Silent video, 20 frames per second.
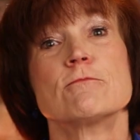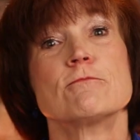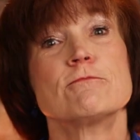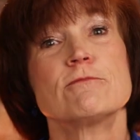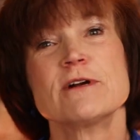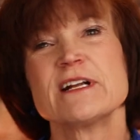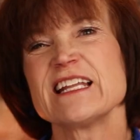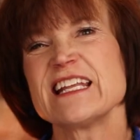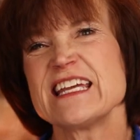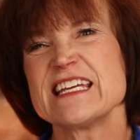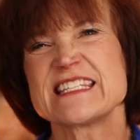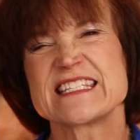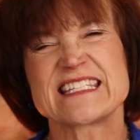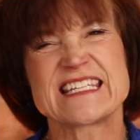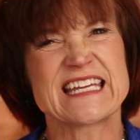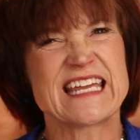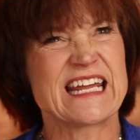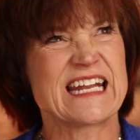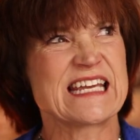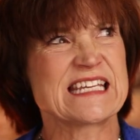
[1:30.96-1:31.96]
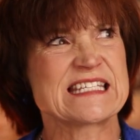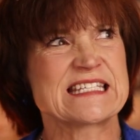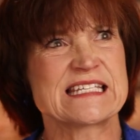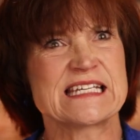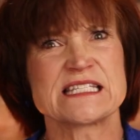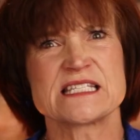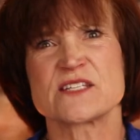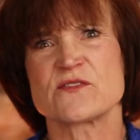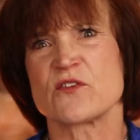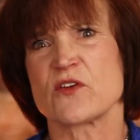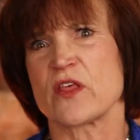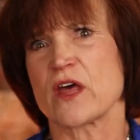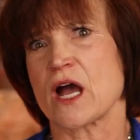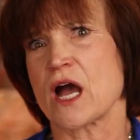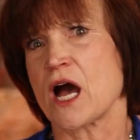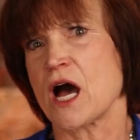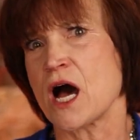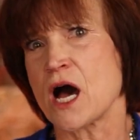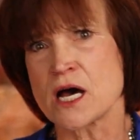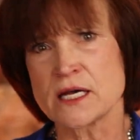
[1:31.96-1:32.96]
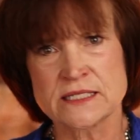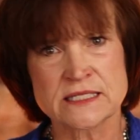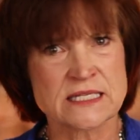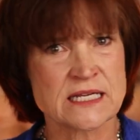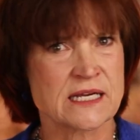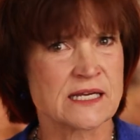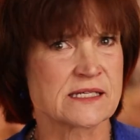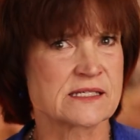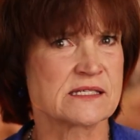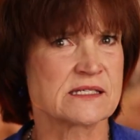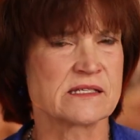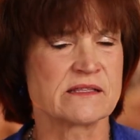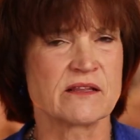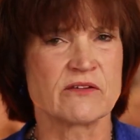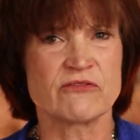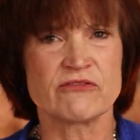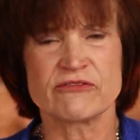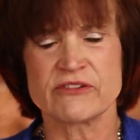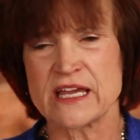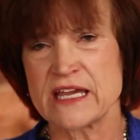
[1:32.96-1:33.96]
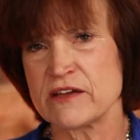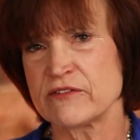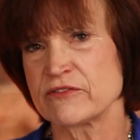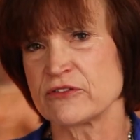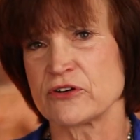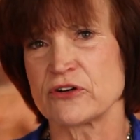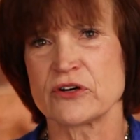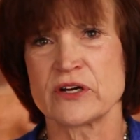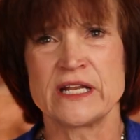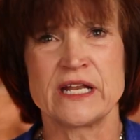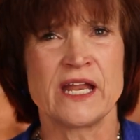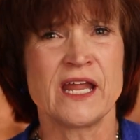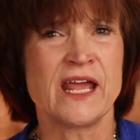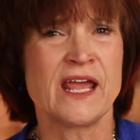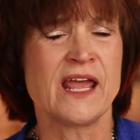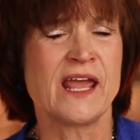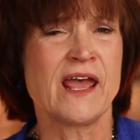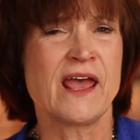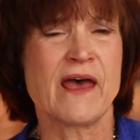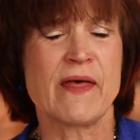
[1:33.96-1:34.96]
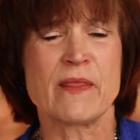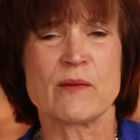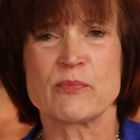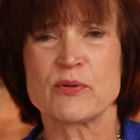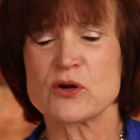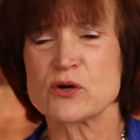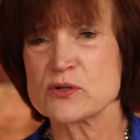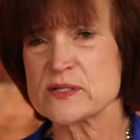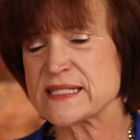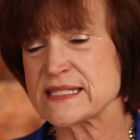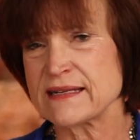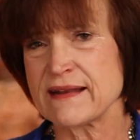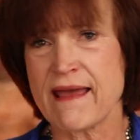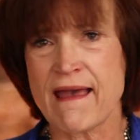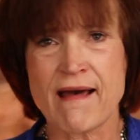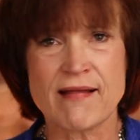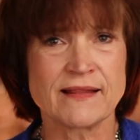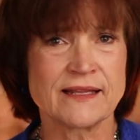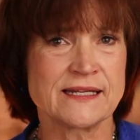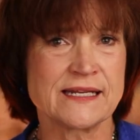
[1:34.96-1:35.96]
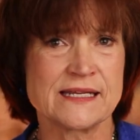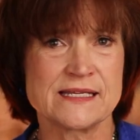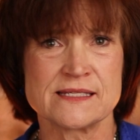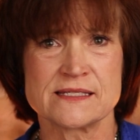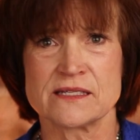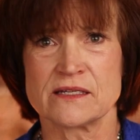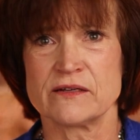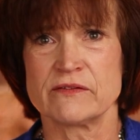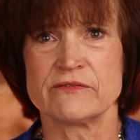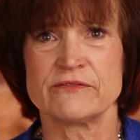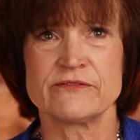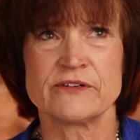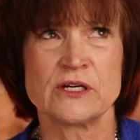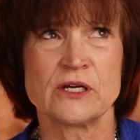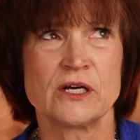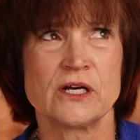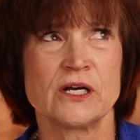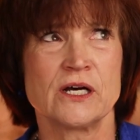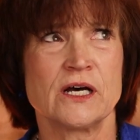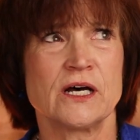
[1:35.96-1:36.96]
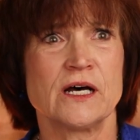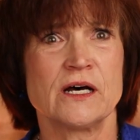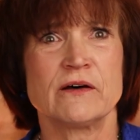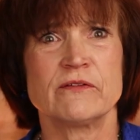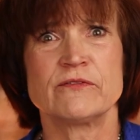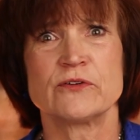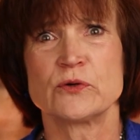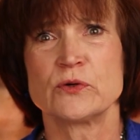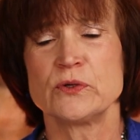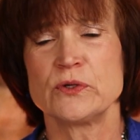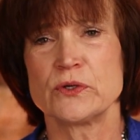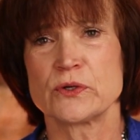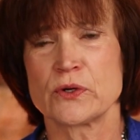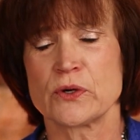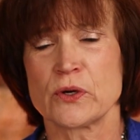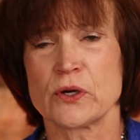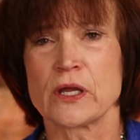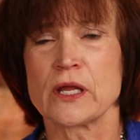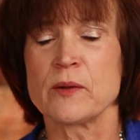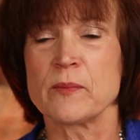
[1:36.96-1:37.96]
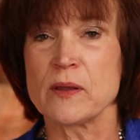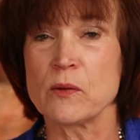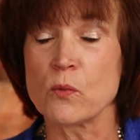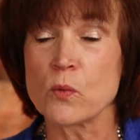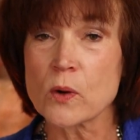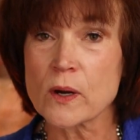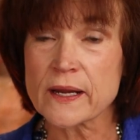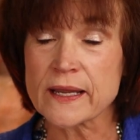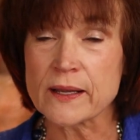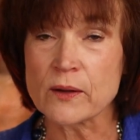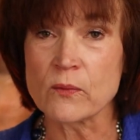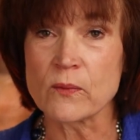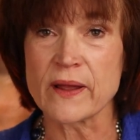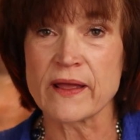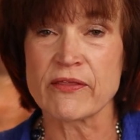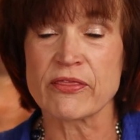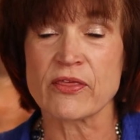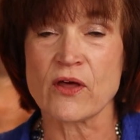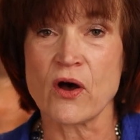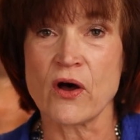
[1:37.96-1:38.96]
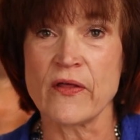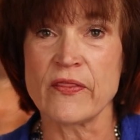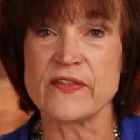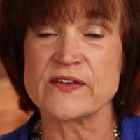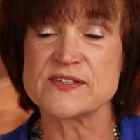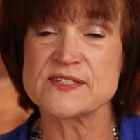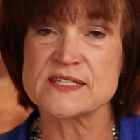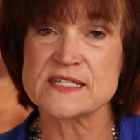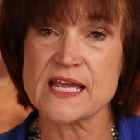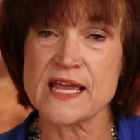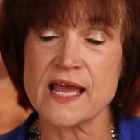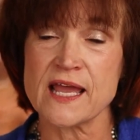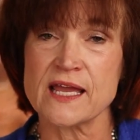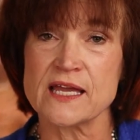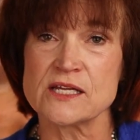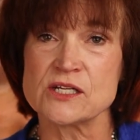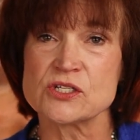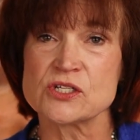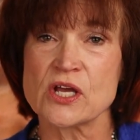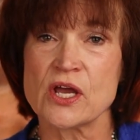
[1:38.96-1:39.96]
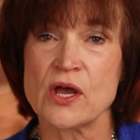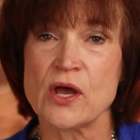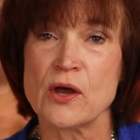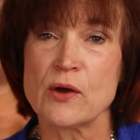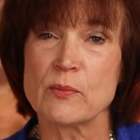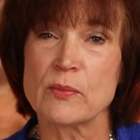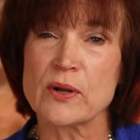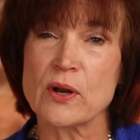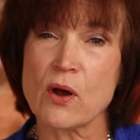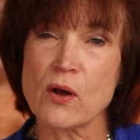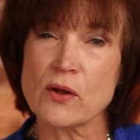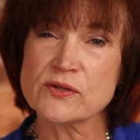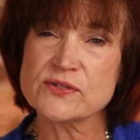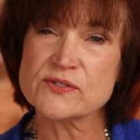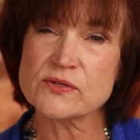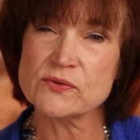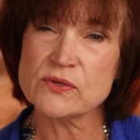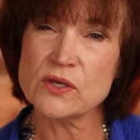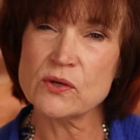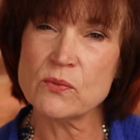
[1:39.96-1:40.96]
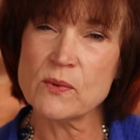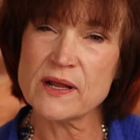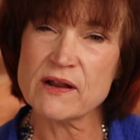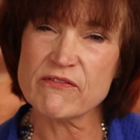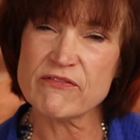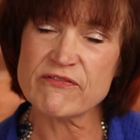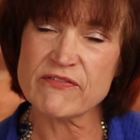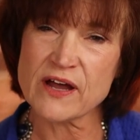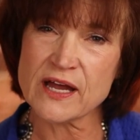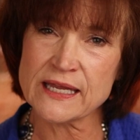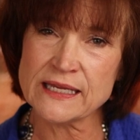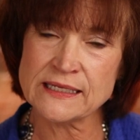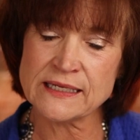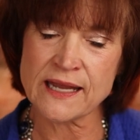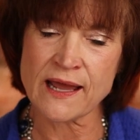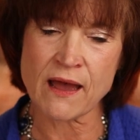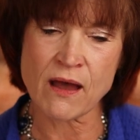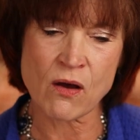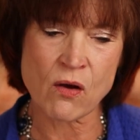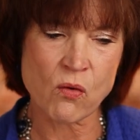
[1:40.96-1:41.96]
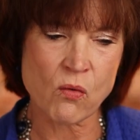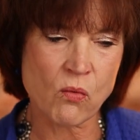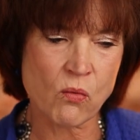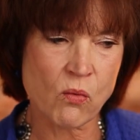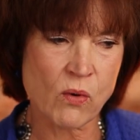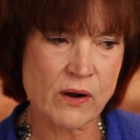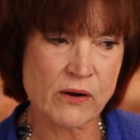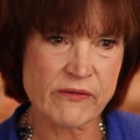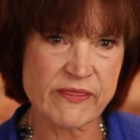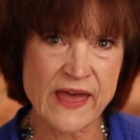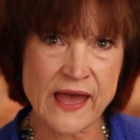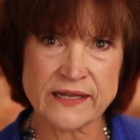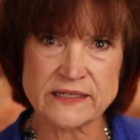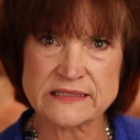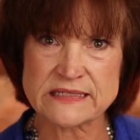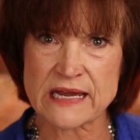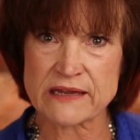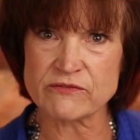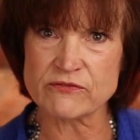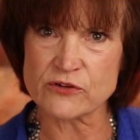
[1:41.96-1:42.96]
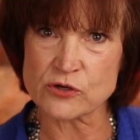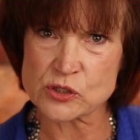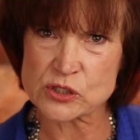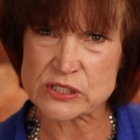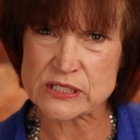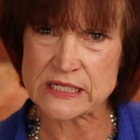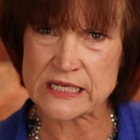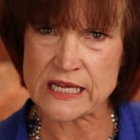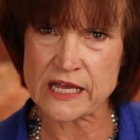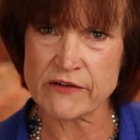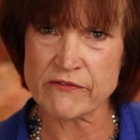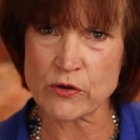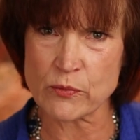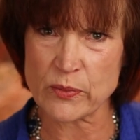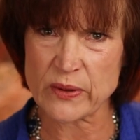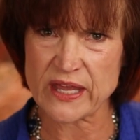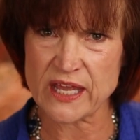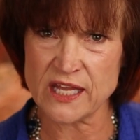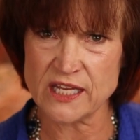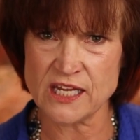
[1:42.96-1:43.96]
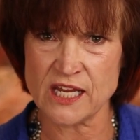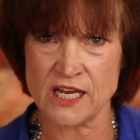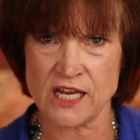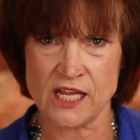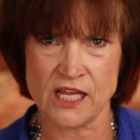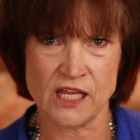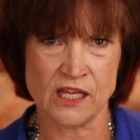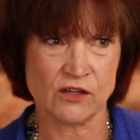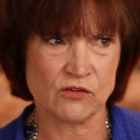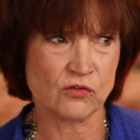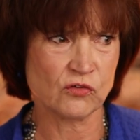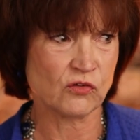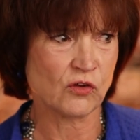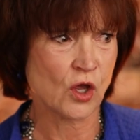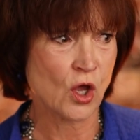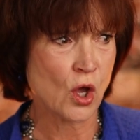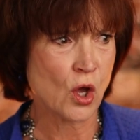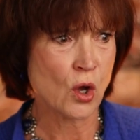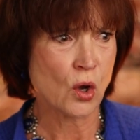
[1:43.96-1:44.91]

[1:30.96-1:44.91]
Really, it's to get a sense for the context and the flavor and the personalities of who you're going to be working with on the stage, but also you want to find out where that diversity of opinion is,